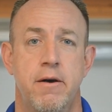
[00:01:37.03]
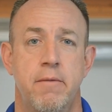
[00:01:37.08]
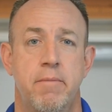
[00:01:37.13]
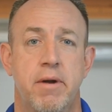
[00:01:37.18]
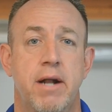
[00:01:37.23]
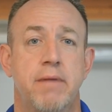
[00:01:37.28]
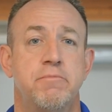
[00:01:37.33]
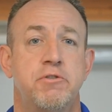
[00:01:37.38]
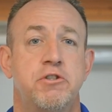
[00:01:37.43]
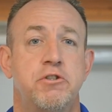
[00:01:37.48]

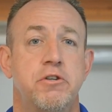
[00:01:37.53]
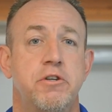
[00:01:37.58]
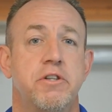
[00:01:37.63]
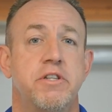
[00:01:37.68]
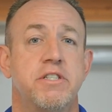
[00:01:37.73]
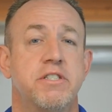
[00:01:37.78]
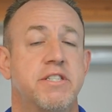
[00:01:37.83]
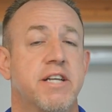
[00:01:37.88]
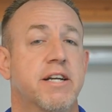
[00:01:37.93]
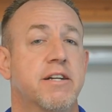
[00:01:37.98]
But I'm sure
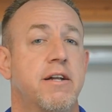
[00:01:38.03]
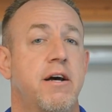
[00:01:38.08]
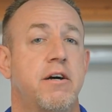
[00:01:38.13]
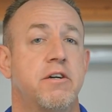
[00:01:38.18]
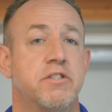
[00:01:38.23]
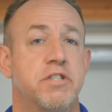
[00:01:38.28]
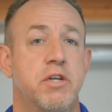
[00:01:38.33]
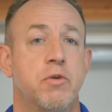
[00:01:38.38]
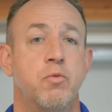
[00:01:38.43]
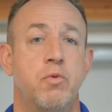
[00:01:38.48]
this
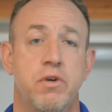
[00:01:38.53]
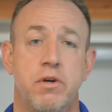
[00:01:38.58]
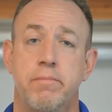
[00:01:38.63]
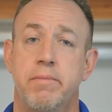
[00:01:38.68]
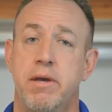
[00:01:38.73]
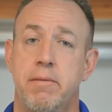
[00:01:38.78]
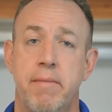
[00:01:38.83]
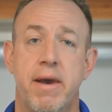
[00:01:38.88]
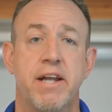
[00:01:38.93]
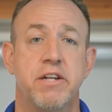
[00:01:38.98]
technology will
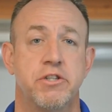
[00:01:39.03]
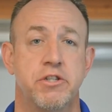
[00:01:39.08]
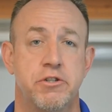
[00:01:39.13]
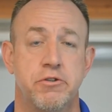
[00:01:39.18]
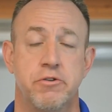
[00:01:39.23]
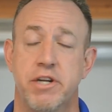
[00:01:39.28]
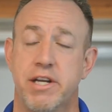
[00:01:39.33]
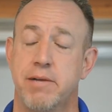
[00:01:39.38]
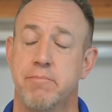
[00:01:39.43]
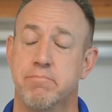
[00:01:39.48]
be
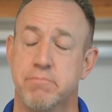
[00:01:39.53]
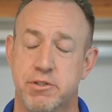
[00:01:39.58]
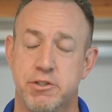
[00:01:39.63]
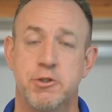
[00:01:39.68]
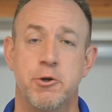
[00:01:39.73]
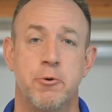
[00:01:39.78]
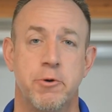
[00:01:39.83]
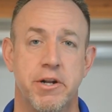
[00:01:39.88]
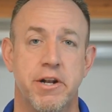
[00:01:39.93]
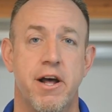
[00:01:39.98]
mainstream
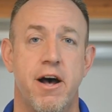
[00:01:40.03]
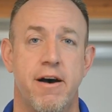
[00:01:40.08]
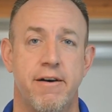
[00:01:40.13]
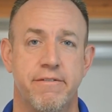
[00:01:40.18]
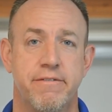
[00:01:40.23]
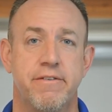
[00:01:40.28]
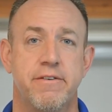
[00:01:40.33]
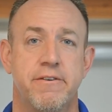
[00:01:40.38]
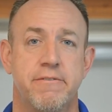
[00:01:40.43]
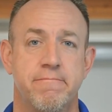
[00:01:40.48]
soon
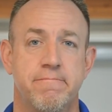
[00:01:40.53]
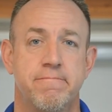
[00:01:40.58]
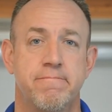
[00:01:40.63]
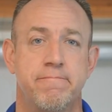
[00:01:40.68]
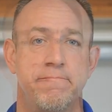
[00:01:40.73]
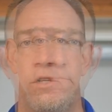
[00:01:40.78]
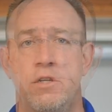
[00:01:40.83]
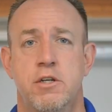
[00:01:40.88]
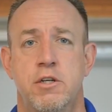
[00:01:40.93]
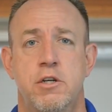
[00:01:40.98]
enough.
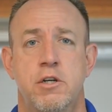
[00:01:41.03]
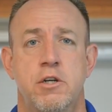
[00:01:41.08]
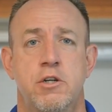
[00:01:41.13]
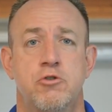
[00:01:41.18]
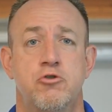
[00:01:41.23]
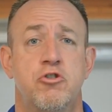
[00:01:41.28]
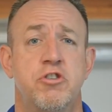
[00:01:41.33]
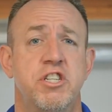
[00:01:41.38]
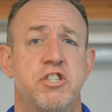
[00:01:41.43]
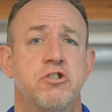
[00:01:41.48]

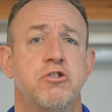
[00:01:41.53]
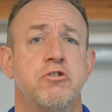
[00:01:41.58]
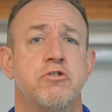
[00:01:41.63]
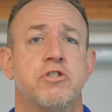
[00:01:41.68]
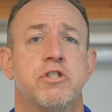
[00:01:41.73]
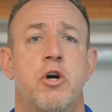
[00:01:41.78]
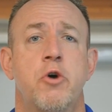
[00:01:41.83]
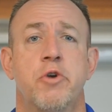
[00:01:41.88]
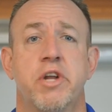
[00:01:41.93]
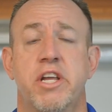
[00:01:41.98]
Traditional
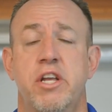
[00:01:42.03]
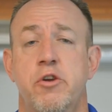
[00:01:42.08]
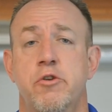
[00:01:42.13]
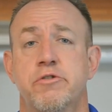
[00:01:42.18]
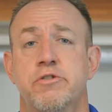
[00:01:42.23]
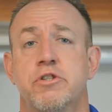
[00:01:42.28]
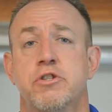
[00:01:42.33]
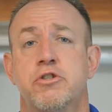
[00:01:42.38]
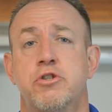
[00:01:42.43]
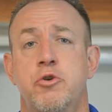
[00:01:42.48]
zoning
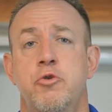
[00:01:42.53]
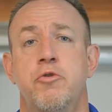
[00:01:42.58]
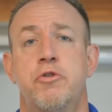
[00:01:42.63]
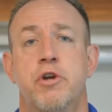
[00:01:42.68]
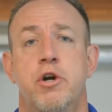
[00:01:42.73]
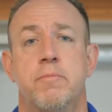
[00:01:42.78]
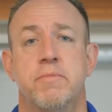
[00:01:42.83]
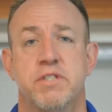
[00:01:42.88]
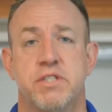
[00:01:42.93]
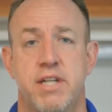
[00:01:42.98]
uses two
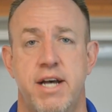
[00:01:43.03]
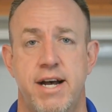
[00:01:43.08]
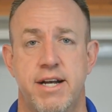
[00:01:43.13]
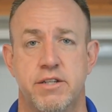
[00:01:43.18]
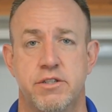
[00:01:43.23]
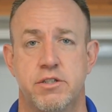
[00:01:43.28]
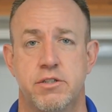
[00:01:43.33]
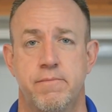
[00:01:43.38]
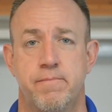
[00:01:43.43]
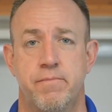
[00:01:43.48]

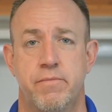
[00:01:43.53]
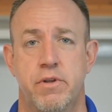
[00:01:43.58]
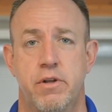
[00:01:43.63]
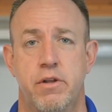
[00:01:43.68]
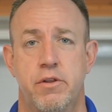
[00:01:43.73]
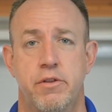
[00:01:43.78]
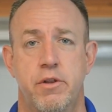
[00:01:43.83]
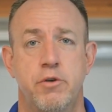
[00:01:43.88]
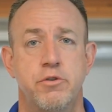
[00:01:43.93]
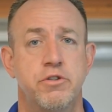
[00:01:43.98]
thermostats.
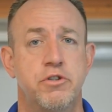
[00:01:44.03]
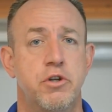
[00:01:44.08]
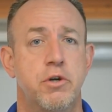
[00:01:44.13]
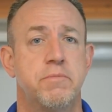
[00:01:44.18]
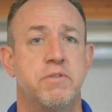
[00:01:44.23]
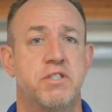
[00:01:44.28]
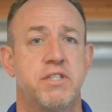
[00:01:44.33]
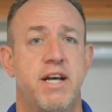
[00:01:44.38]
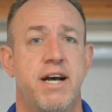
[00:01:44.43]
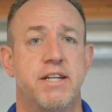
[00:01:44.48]
Those
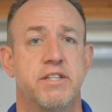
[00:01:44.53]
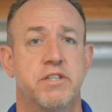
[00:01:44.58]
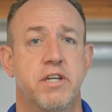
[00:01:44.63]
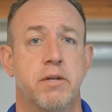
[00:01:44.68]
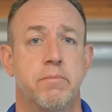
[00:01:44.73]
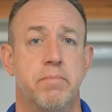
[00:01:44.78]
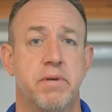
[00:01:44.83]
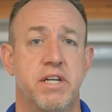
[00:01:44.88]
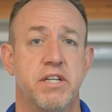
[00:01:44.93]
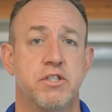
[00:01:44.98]
thermostats
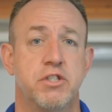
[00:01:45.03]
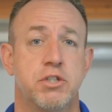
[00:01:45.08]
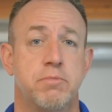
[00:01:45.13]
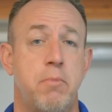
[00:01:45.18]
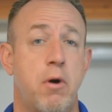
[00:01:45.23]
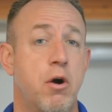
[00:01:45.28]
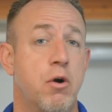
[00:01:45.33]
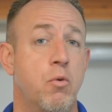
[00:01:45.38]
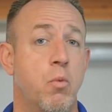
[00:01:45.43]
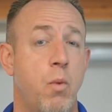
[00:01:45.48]
can be
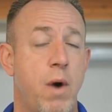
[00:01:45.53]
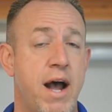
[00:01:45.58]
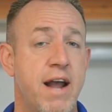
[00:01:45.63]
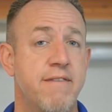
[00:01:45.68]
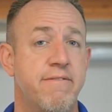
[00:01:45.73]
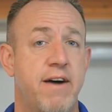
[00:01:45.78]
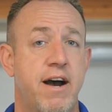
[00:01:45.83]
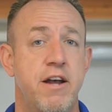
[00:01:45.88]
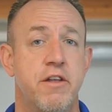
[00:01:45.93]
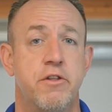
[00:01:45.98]
smart
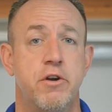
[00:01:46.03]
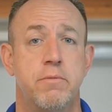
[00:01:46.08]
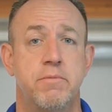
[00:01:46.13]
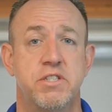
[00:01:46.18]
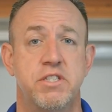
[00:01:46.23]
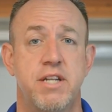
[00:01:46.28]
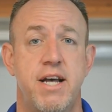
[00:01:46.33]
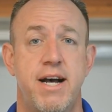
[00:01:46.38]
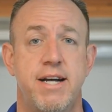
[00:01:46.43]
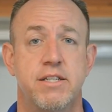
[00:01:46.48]
Wi-Fi
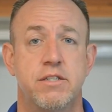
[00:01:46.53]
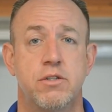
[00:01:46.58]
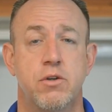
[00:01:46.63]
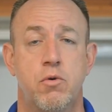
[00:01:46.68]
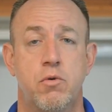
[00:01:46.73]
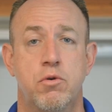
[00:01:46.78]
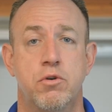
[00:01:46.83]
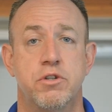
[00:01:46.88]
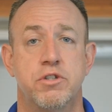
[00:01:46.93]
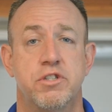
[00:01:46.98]
thermostats
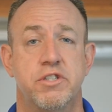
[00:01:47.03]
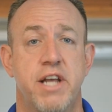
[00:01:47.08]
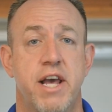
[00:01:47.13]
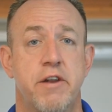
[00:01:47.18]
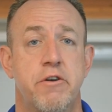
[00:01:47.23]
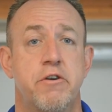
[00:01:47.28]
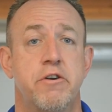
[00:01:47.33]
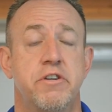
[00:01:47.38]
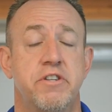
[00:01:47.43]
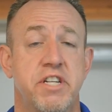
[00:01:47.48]
or
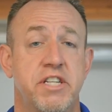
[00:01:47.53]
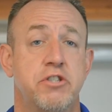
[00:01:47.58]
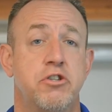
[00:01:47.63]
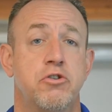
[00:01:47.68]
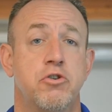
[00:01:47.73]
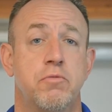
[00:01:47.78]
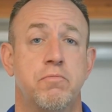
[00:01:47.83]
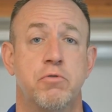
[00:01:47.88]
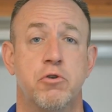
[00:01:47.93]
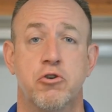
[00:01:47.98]
standard
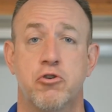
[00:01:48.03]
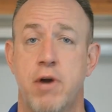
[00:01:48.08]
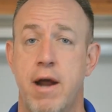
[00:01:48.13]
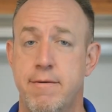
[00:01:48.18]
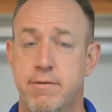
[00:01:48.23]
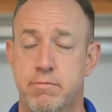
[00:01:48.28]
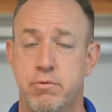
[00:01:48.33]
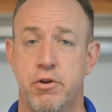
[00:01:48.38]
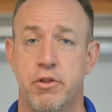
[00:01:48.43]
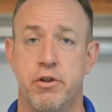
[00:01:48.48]
digital
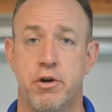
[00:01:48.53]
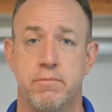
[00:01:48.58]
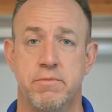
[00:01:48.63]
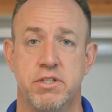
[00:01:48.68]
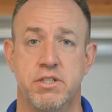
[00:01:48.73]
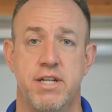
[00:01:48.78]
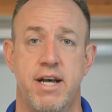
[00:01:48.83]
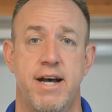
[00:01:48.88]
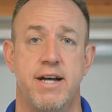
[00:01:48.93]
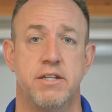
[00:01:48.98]
programmable
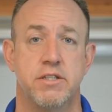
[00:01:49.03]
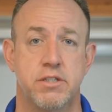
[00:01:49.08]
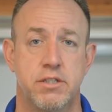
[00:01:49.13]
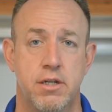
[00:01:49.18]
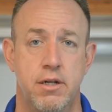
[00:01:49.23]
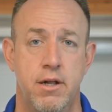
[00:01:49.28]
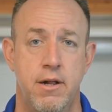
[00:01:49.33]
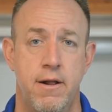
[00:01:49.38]
thermostats.